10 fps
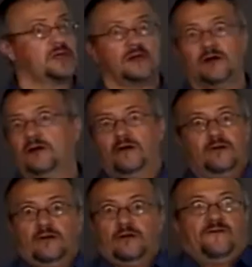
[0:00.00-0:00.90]
you, oh, no,
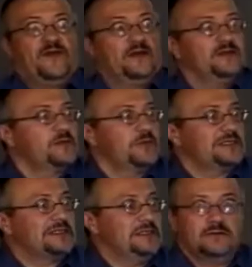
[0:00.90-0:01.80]
no, the field has to be
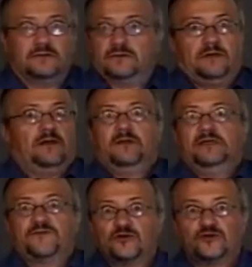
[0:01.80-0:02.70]
clean uh, at
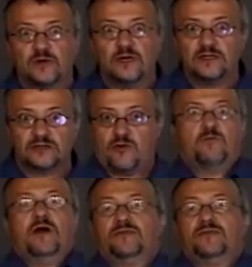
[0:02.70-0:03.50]
least for two months or a month